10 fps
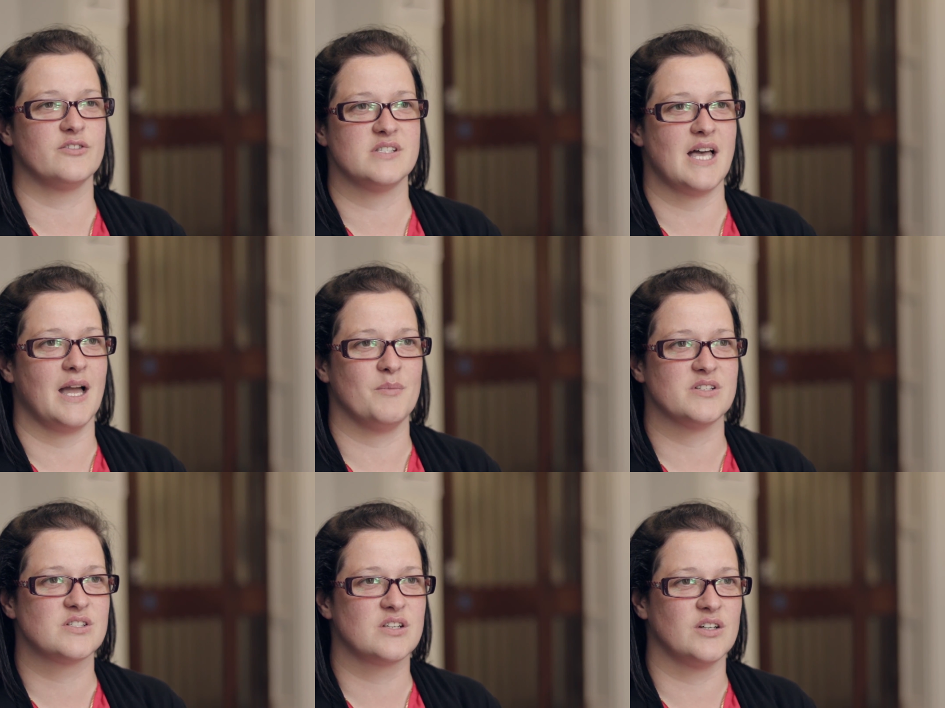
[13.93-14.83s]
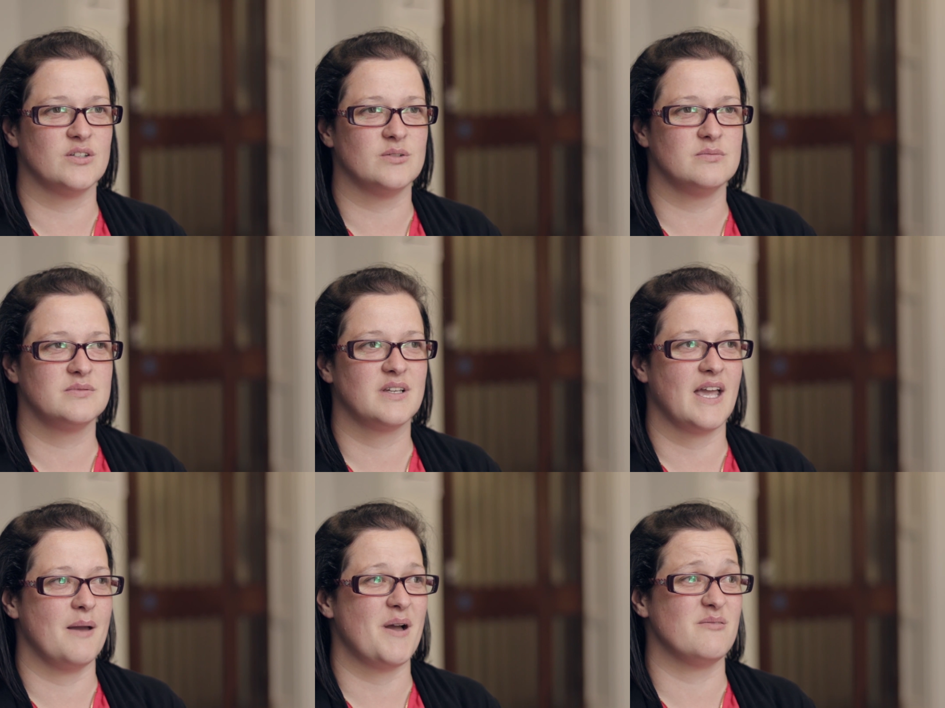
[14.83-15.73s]
good time at school,
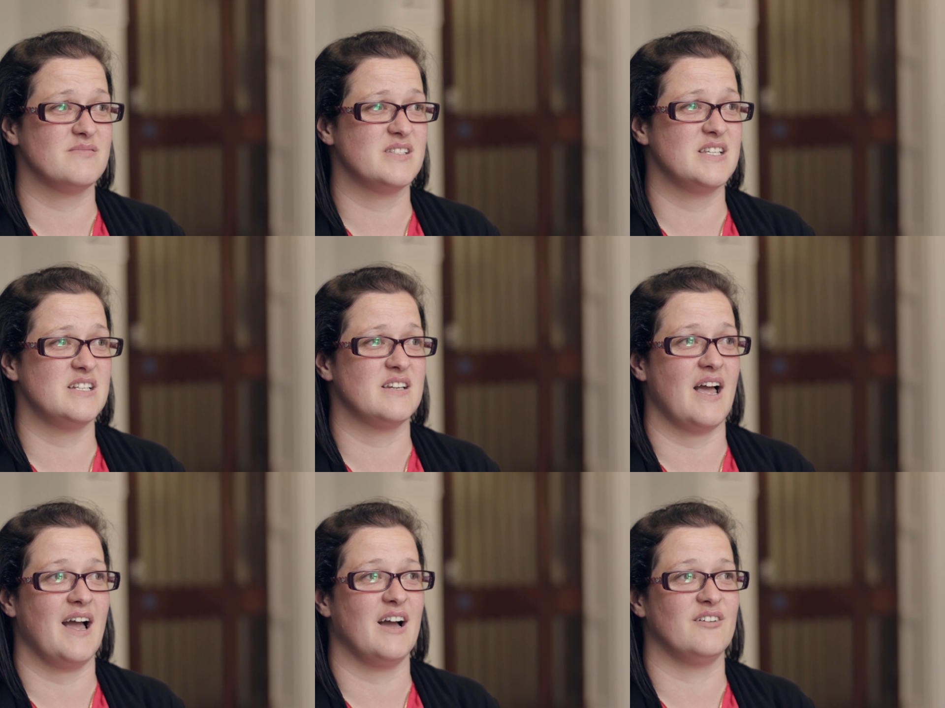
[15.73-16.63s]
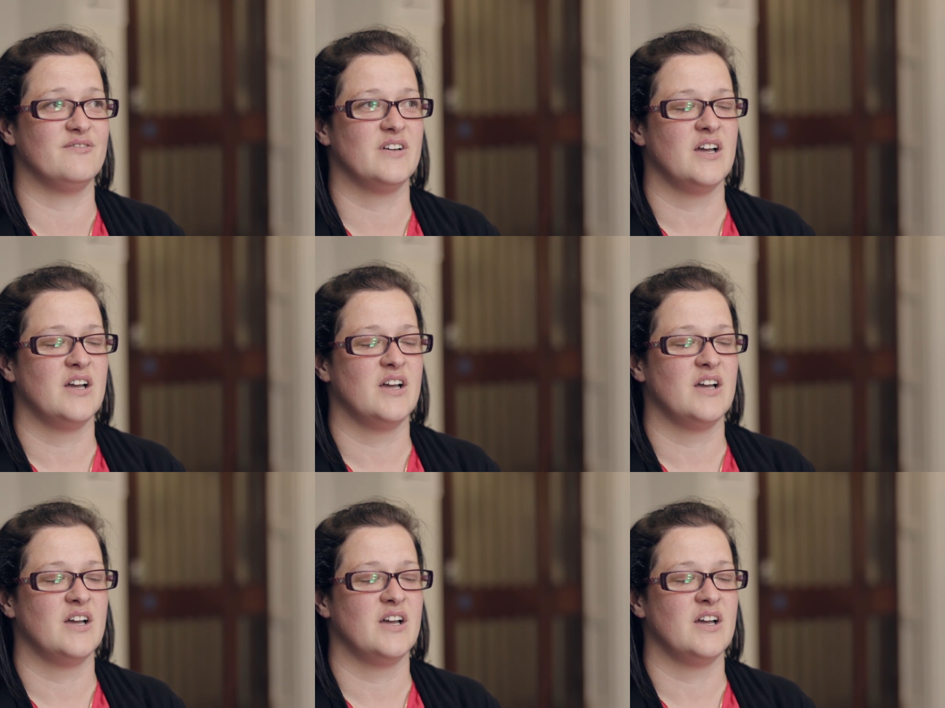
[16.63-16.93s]
came out, didn't have